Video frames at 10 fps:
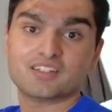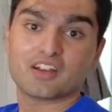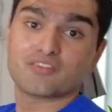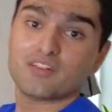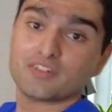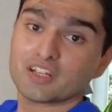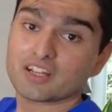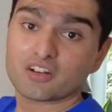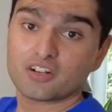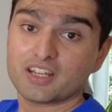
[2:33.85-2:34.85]
Feel free to
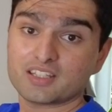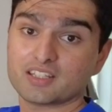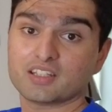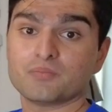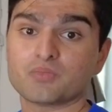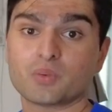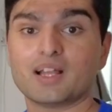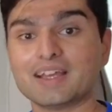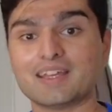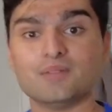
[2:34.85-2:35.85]
decorate it. Well,
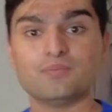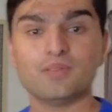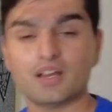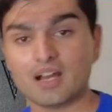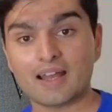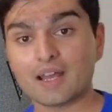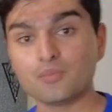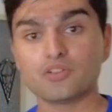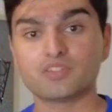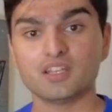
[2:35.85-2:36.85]
I came and I
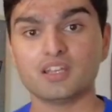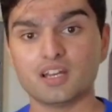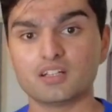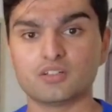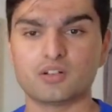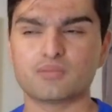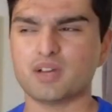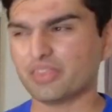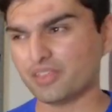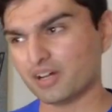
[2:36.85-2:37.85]
moved in here during my
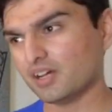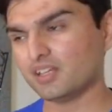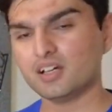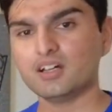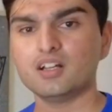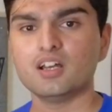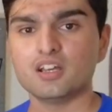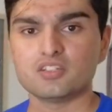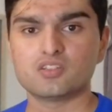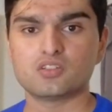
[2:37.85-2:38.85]
3rd year,
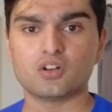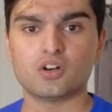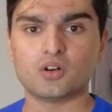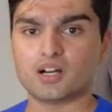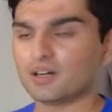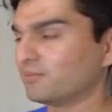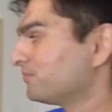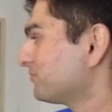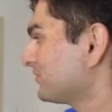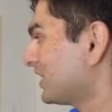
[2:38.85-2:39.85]
so
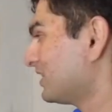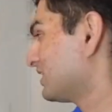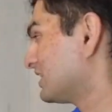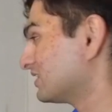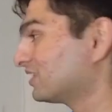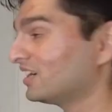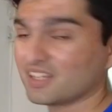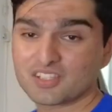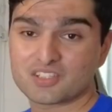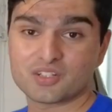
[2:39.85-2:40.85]
as a 3rd
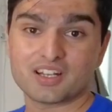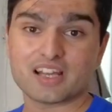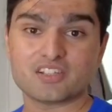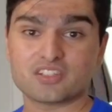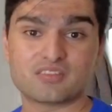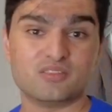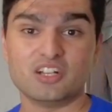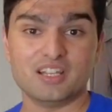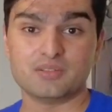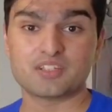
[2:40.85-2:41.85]
year student, I just
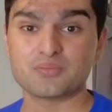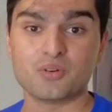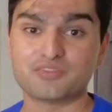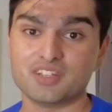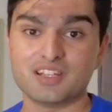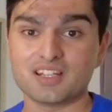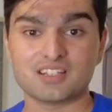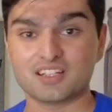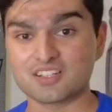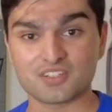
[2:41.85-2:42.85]
moved in and
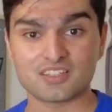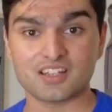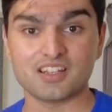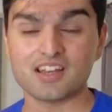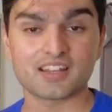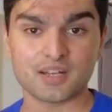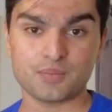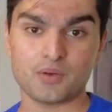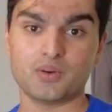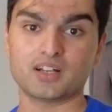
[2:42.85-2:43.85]
started to study and get
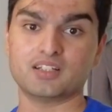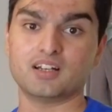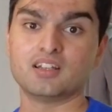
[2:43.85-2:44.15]
my work done.